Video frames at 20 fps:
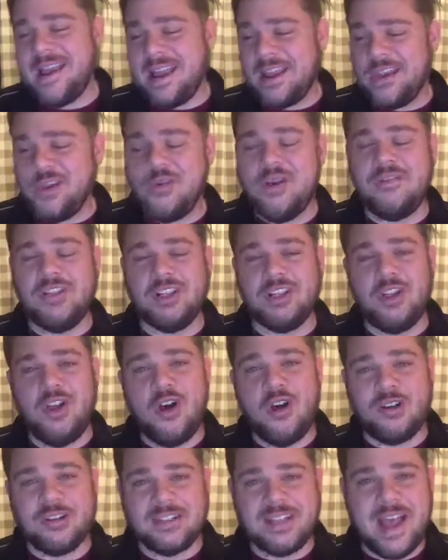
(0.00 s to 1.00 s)
and you have a
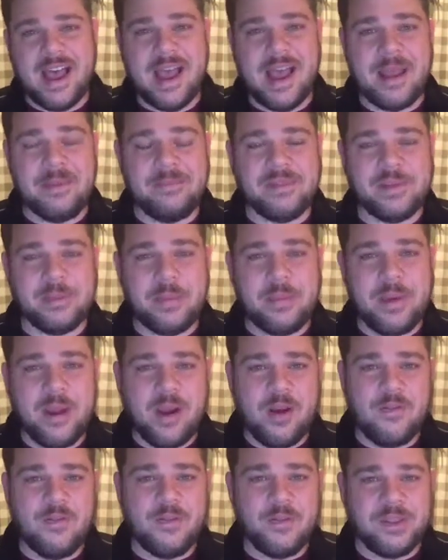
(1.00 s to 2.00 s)
long time to
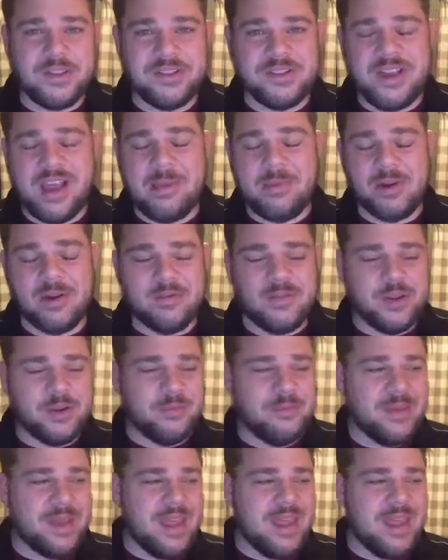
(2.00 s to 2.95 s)
prepare for this job interview,